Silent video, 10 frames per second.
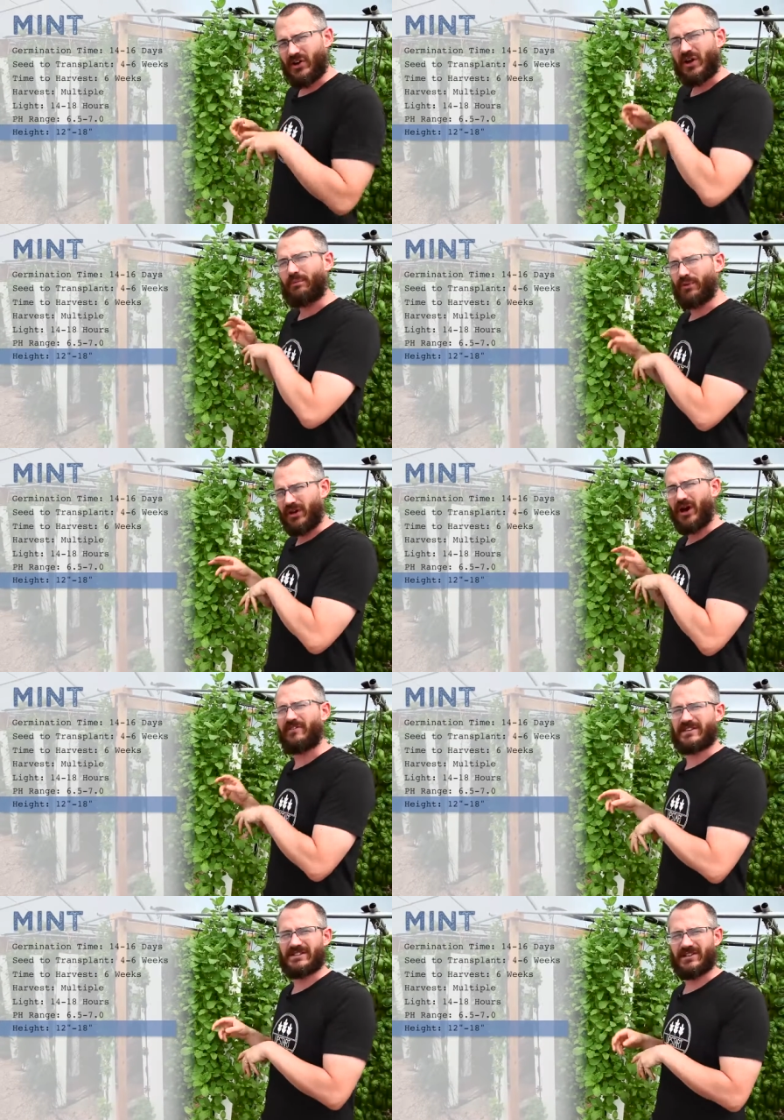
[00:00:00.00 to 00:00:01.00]
you know, complete
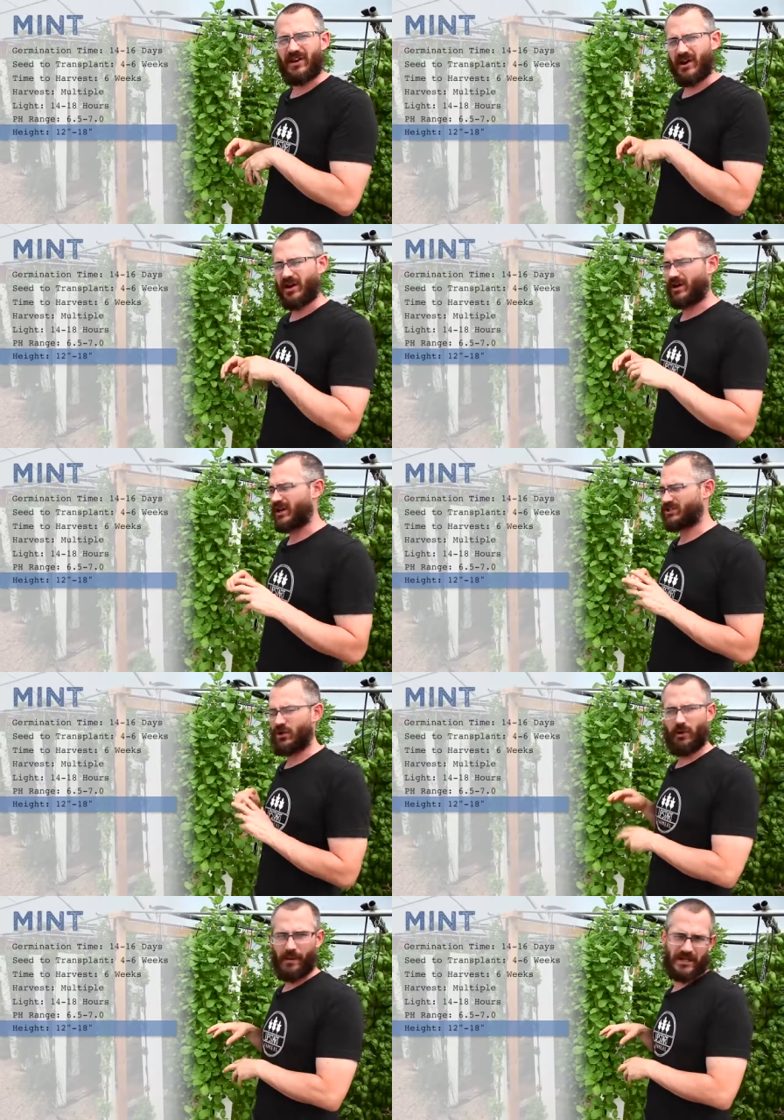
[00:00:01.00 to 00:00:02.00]
harvests are a
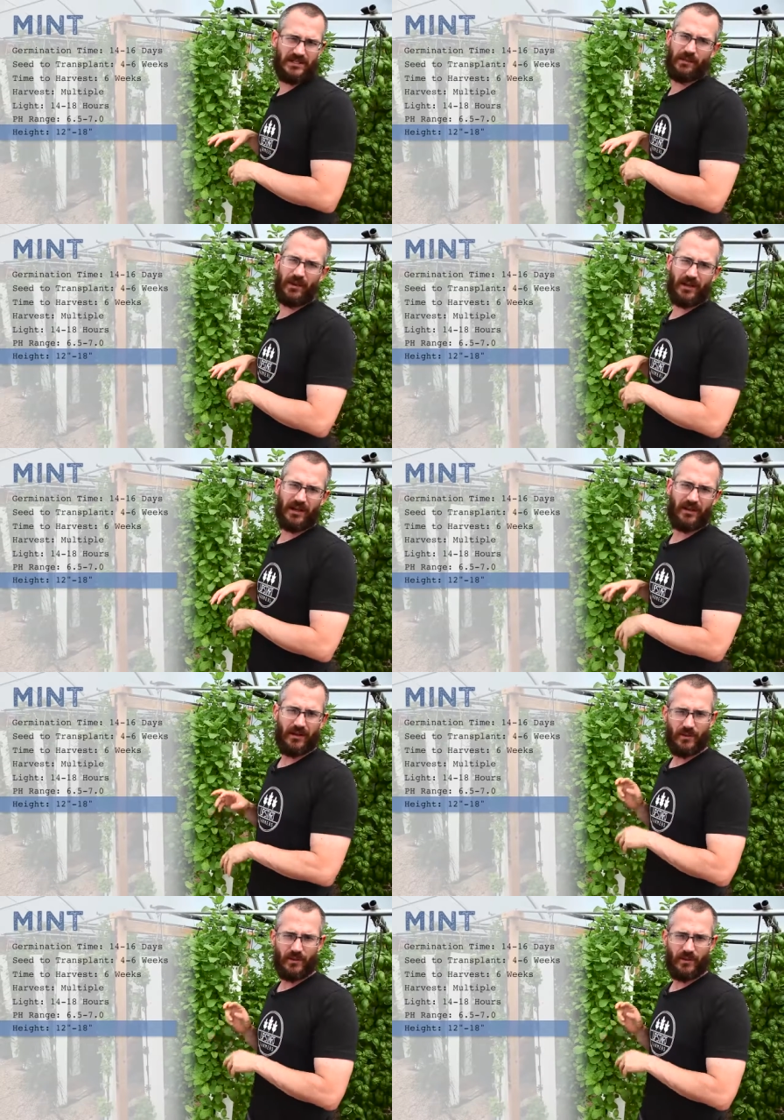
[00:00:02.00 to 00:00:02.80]
total possibility